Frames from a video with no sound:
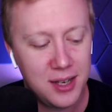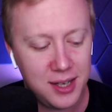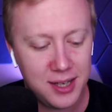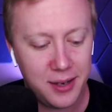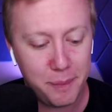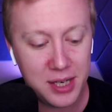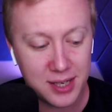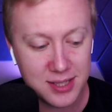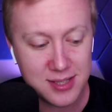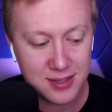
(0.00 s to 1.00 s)
uh,
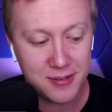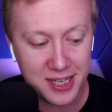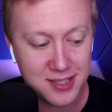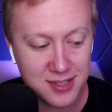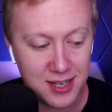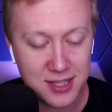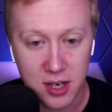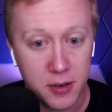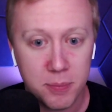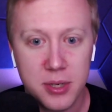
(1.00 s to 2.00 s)
because it's, it's
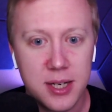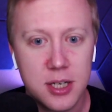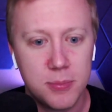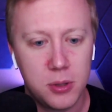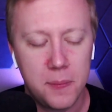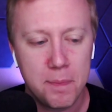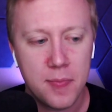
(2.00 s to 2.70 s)
unpredictable.